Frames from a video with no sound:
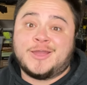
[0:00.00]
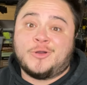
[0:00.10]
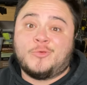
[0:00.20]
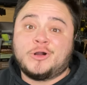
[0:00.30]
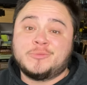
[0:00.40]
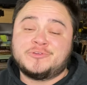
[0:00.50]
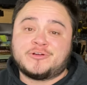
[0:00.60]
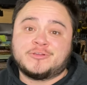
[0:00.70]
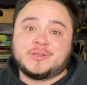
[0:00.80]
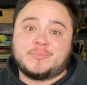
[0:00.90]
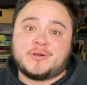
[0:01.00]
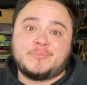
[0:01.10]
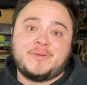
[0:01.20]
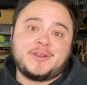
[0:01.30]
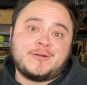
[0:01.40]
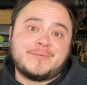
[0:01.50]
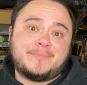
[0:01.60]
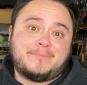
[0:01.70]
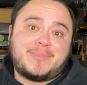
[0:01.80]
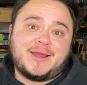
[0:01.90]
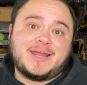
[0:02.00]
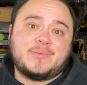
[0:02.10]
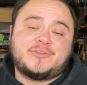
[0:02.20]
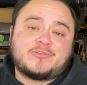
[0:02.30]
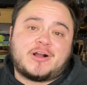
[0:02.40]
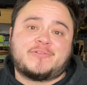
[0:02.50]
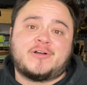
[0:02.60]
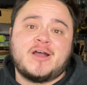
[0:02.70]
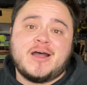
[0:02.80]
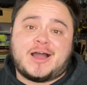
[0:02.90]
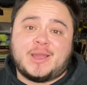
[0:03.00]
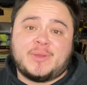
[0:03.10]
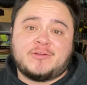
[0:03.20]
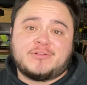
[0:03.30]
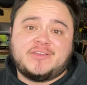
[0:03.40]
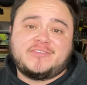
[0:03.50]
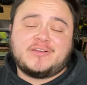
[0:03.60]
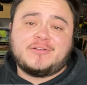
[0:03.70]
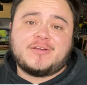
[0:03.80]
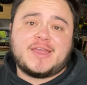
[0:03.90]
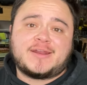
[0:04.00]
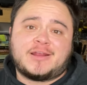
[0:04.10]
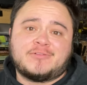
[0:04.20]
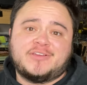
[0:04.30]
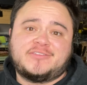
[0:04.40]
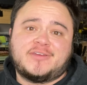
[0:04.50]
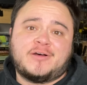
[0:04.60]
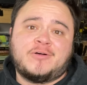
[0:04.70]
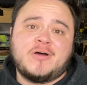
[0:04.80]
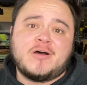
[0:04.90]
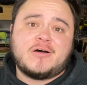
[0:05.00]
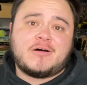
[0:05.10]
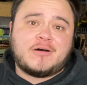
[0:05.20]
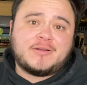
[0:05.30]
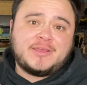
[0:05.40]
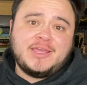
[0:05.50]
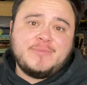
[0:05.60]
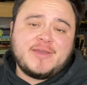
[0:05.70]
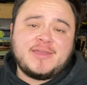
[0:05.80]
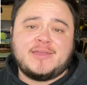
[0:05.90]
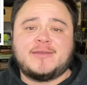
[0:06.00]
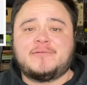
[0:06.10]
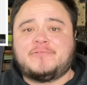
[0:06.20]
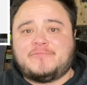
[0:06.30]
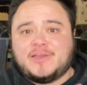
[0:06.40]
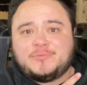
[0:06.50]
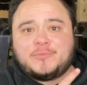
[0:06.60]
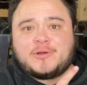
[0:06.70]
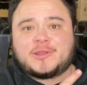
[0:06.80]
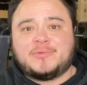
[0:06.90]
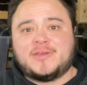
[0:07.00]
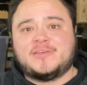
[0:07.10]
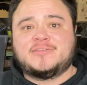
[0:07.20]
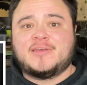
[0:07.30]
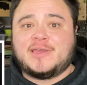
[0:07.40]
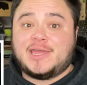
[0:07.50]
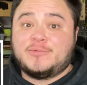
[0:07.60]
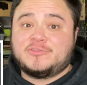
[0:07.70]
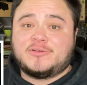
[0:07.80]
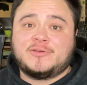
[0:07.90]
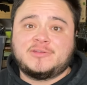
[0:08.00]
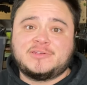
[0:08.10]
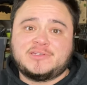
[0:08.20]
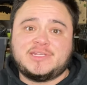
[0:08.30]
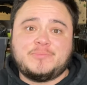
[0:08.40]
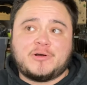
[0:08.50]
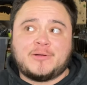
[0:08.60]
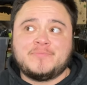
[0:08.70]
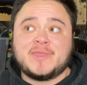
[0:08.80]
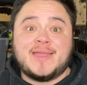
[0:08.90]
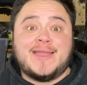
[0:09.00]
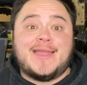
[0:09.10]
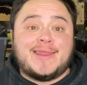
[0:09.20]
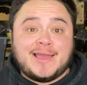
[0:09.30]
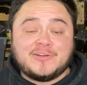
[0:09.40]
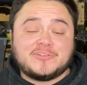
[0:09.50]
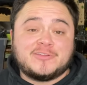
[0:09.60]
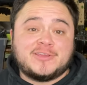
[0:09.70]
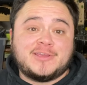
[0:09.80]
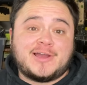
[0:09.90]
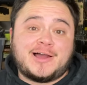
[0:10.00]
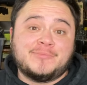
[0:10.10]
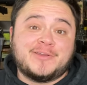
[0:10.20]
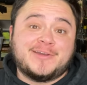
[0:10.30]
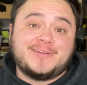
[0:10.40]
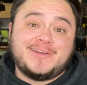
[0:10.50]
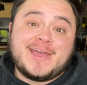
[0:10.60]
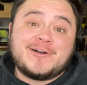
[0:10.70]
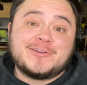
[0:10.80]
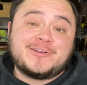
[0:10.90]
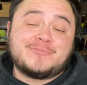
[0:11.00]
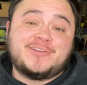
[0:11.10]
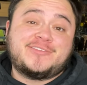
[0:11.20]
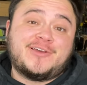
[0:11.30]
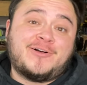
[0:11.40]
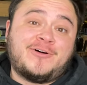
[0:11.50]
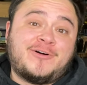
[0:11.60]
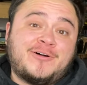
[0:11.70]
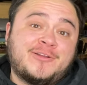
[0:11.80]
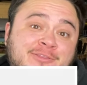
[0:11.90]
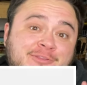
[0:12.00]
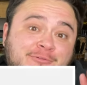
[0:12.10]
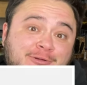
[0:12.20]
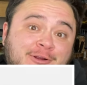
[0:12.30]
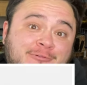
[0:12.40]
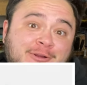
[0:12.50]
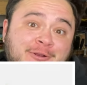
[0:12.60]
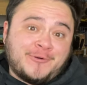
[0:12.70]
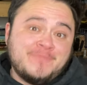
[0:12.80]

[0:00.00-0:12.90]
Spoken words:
Welcome to Early Bird Picker. My name is Rafa. I'm a reseller and I resell on eBay, Facebook Marketplace, Amazon, Depop, and actually I'm now going to resell on the RealReal.